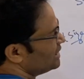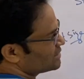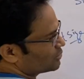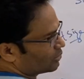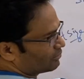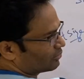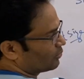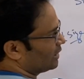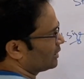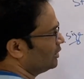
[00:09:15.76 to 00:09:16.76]
is not
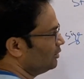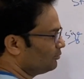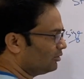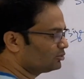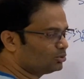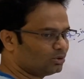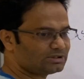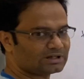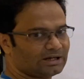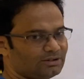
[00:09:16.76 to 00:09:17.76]
required. For those
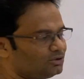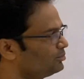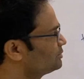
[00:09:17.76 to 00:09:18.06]
kind of